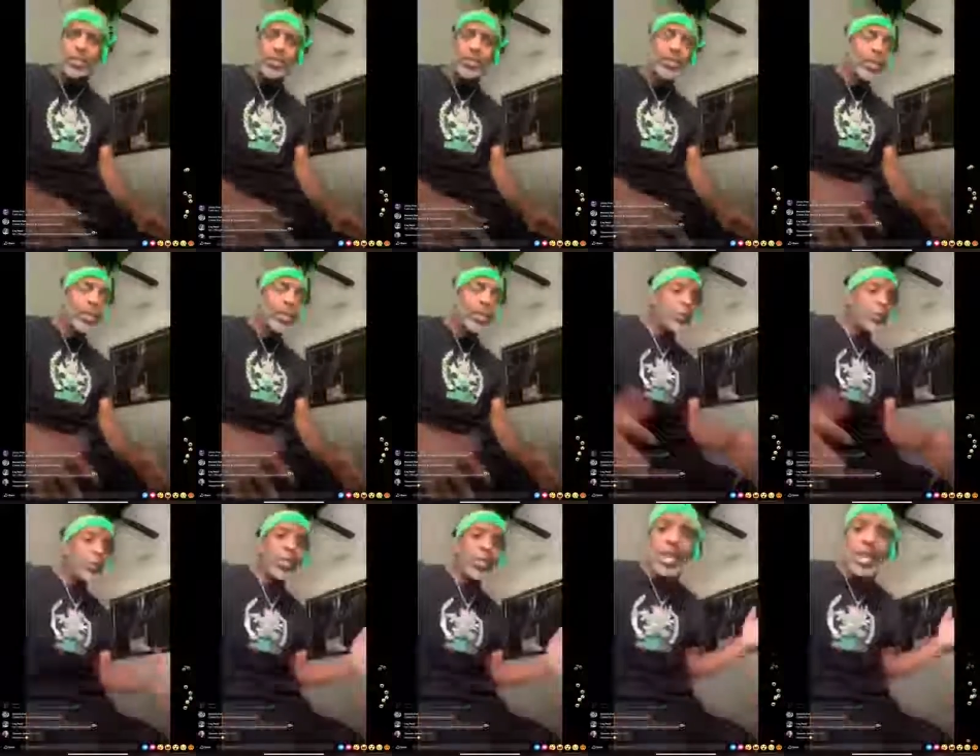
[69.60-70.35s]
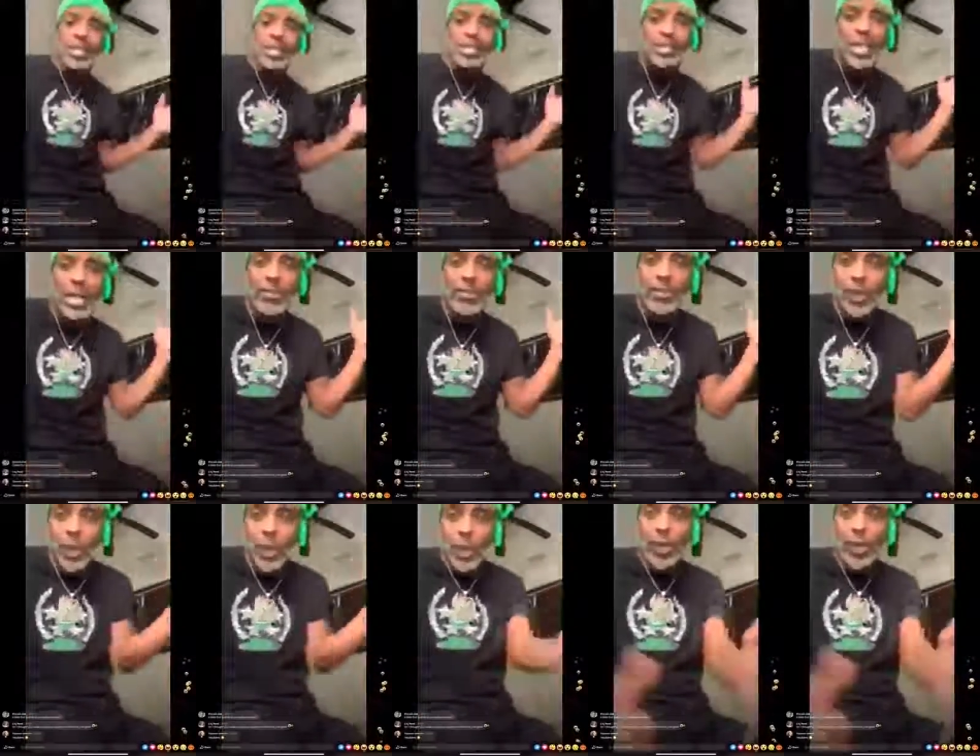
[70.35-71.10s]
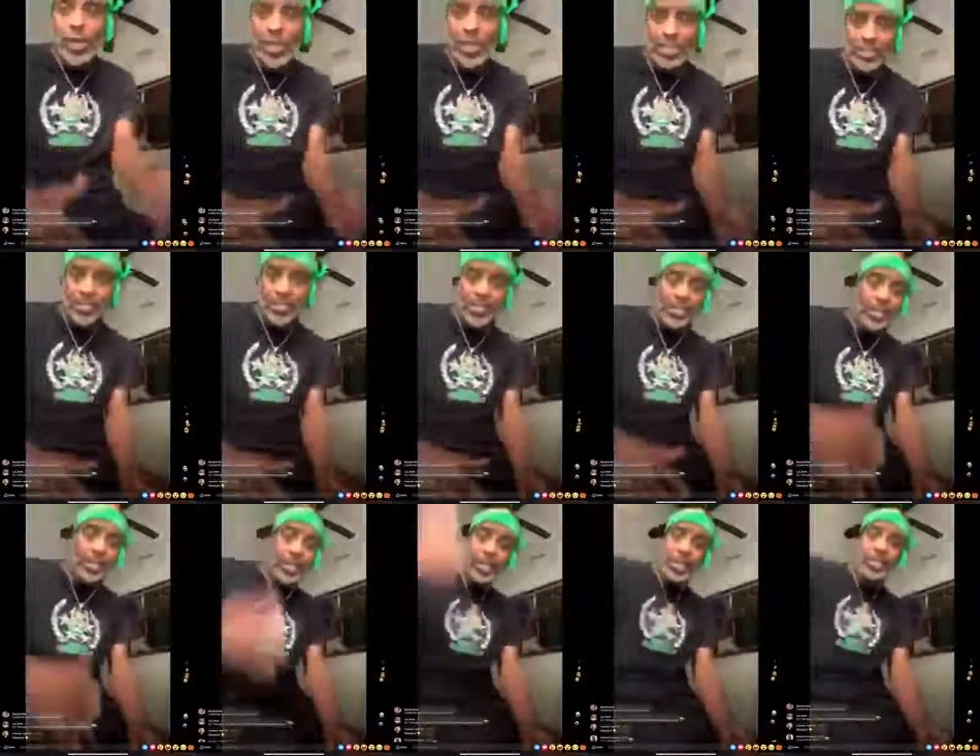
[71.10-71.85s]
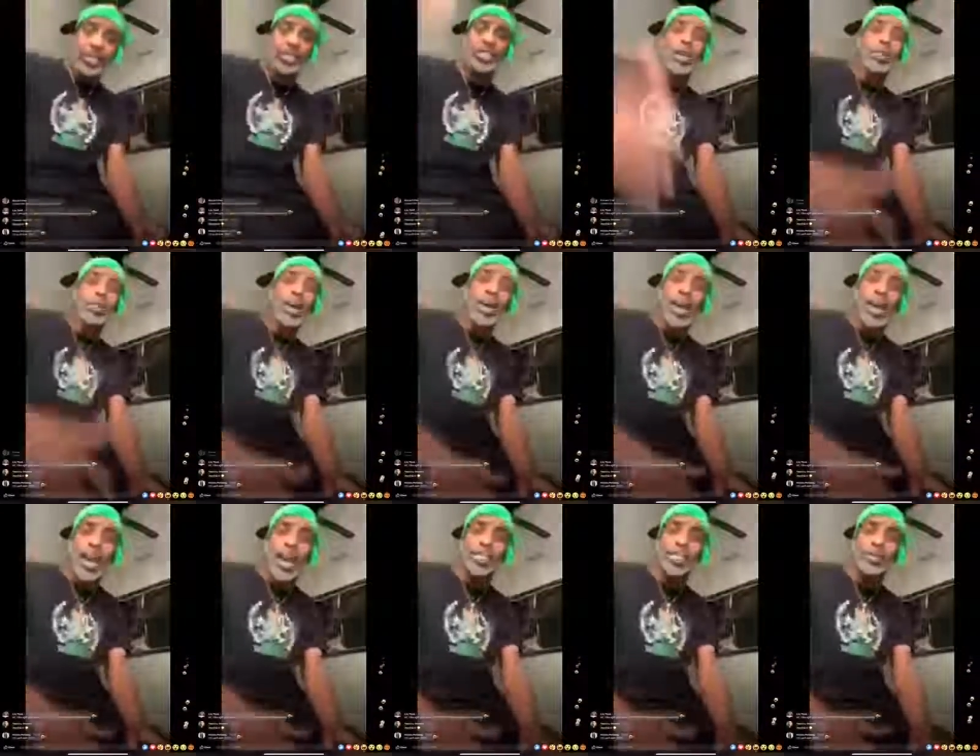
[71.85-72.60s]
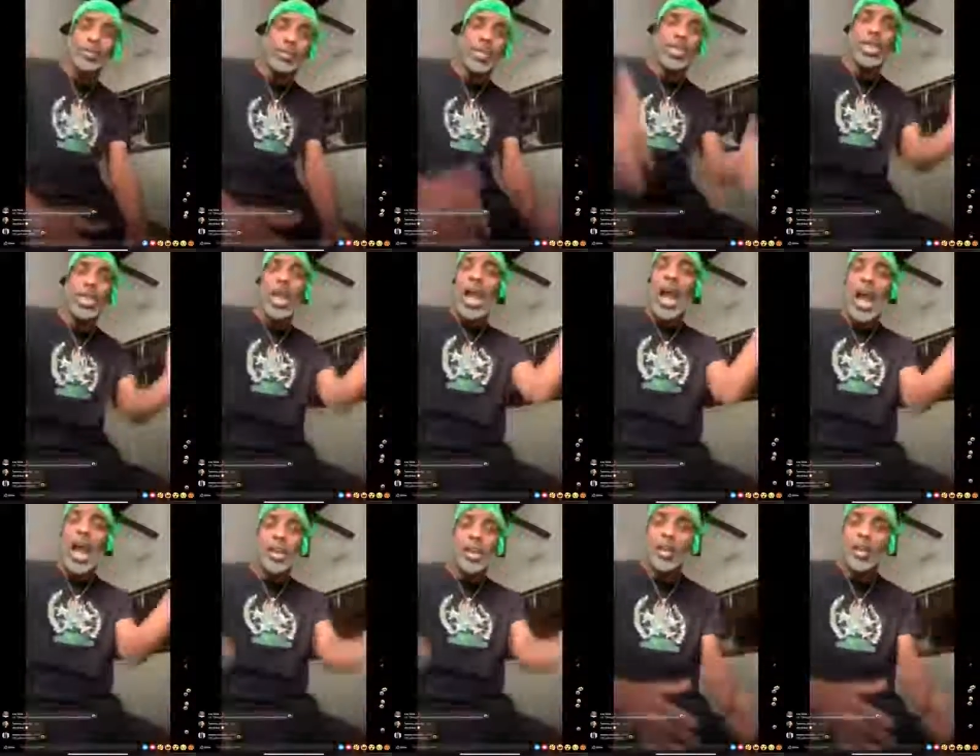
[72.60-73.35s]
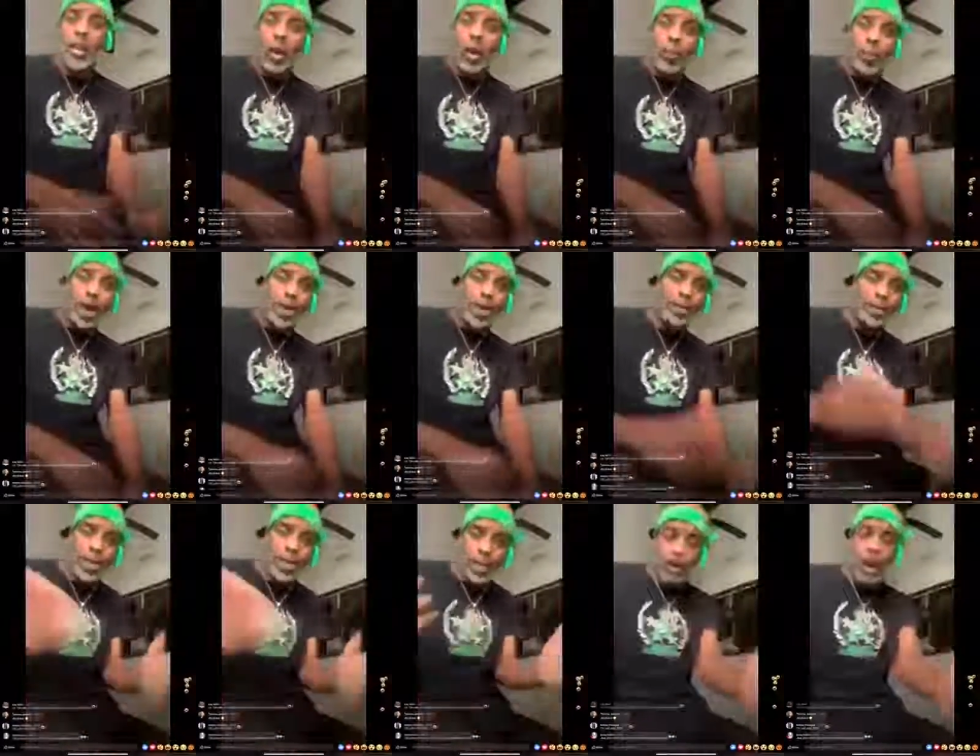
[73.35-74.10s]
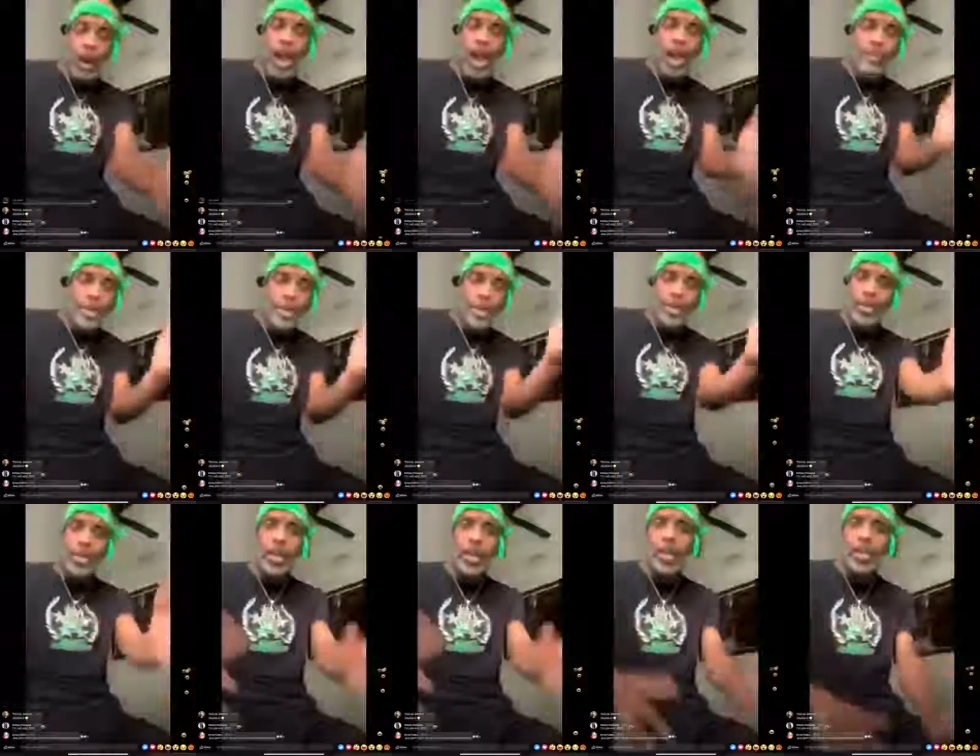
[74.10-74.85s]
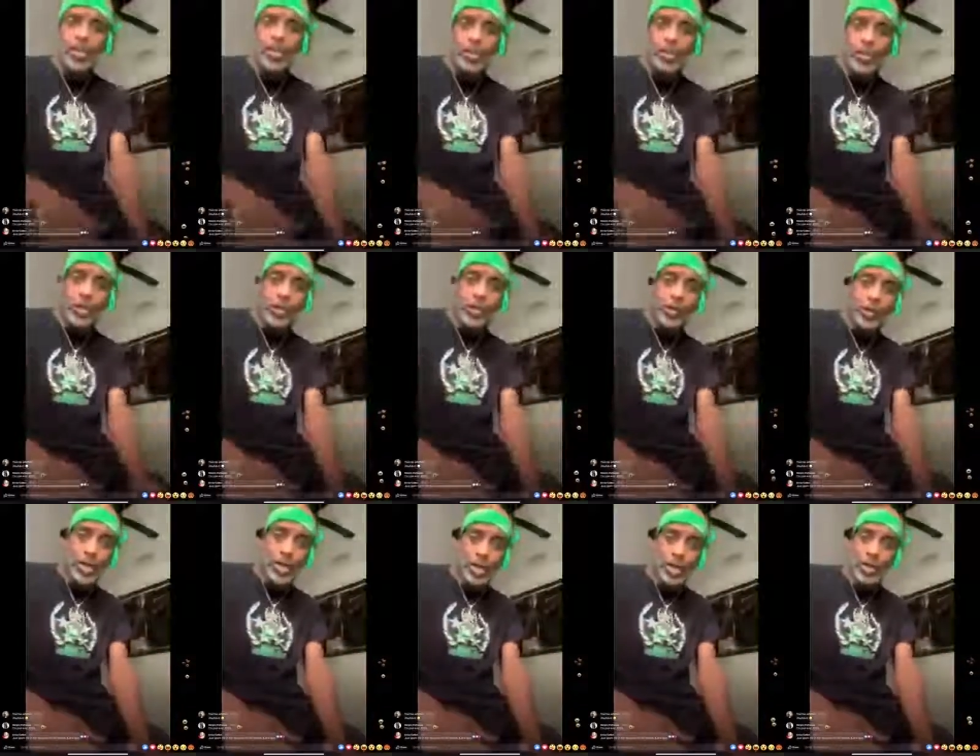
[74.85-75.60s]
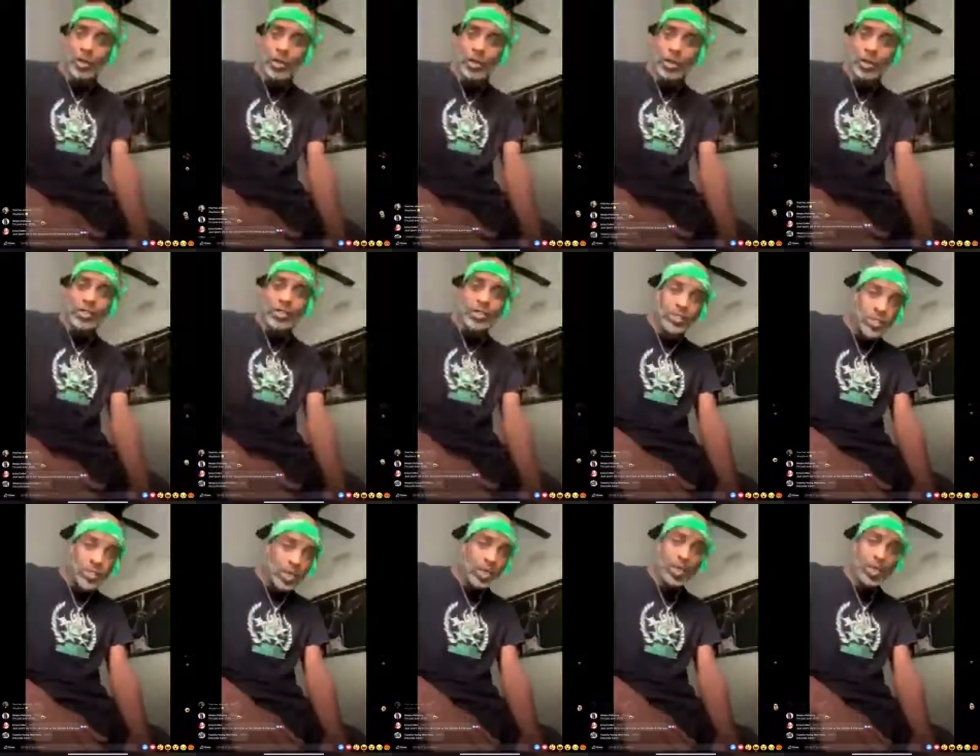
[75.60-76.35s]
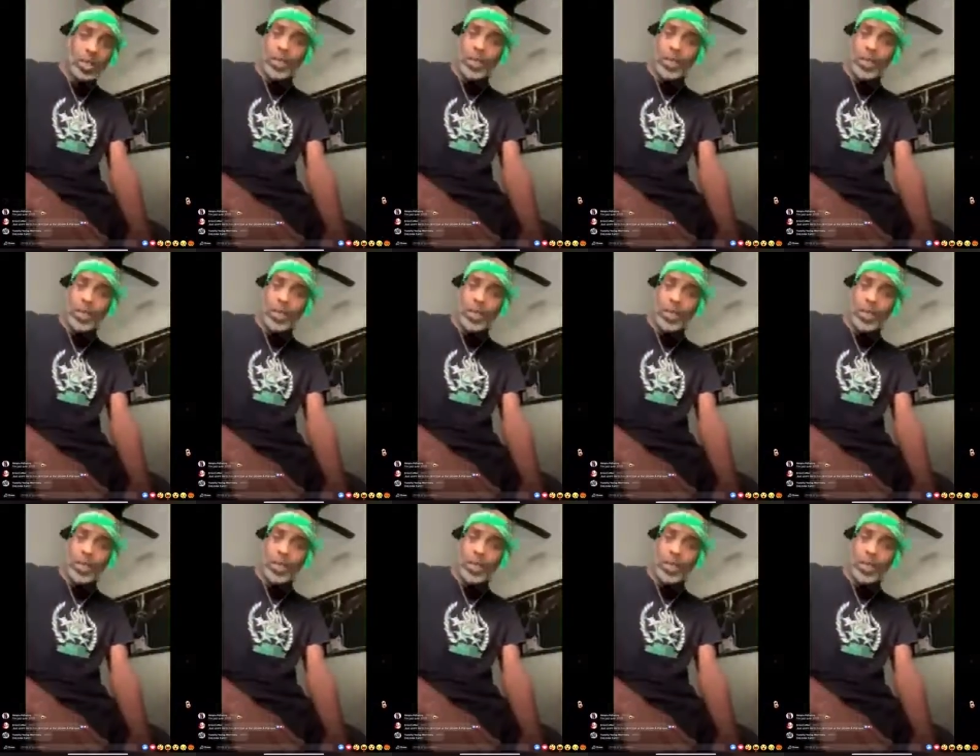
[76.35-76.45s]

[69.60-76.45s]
We got to stop doing that shit. Because somebody asked me, how you going to bring the crime and the gun control down? Shit.